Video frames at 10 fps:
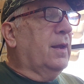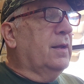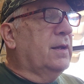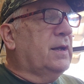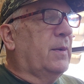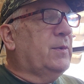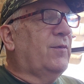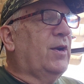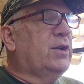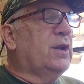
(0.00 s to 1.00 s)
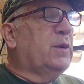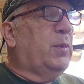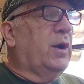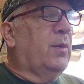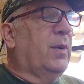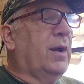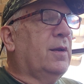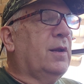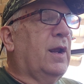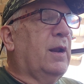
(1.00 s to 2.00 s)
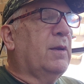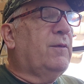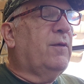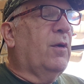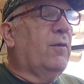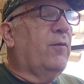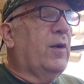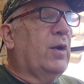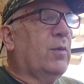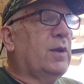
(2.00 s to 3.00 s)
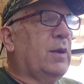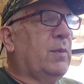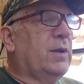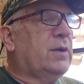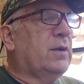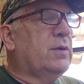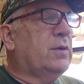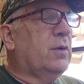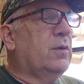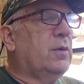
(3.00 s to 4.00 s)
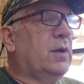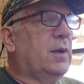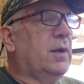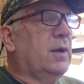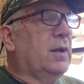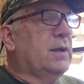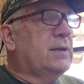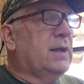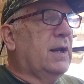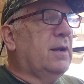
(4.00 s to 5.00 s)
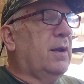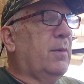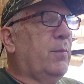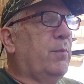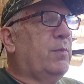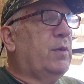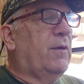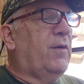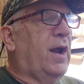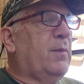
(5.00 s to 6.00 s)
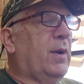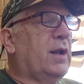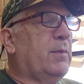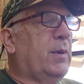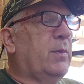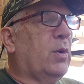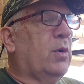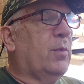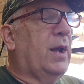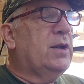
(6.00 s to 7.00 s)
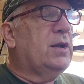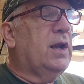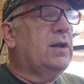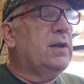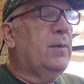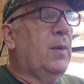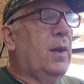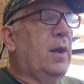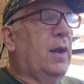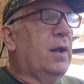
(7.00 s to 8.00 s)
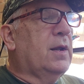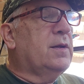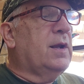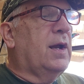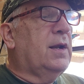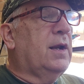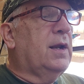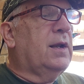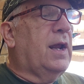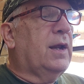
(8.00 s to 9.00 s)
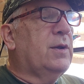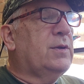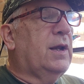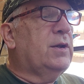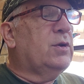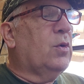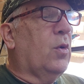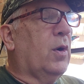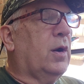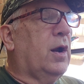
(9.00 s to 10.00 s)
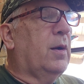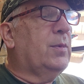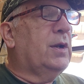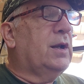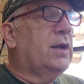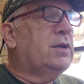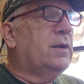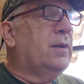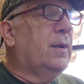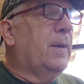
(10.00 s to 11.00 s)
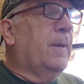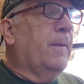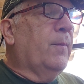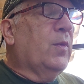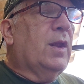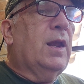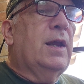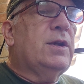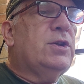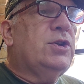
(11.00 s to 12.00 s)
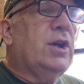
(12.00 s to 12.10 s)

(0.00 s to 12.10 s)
This observation is paramount and so frequently misconstrued. Sin, defined by the biblical imagination, is not an accusation or a condemnation. It is